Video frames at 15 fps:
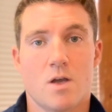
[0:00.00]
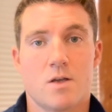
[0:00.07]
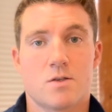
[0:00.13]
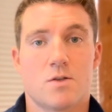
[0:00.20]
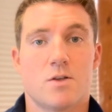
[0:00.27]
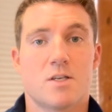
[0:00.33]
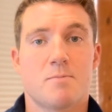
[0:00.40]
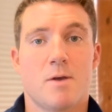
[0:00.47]

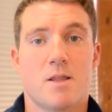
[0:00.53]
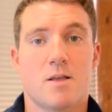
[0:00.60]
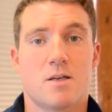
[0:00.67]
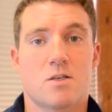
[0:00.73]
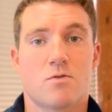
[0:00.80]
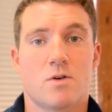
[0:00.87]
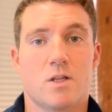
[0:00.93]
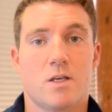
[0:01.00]
So this method
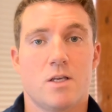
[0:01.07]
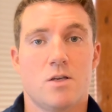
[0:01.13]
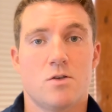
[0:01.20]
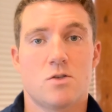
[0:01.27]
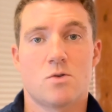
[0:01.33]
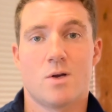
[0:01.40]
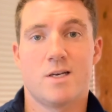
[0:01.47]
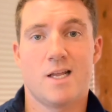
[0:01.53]
is really
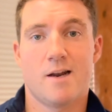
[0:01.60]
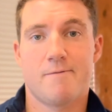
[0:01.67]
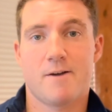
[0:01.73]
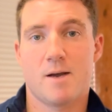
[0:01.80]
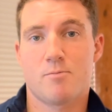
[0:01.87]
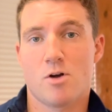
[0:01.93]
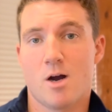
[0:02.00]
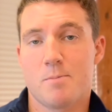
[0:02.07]
used to
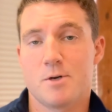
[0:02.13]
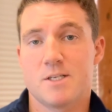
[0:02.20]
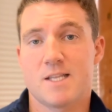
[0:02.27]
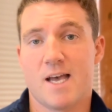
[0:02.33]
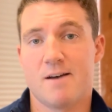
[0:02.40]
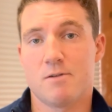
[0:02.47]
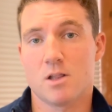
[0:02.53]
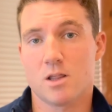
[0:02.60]
identify properties
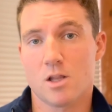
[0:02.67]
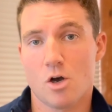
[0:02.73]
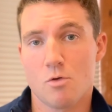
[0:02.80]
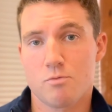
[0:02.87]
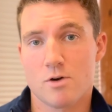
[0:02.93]
that have a low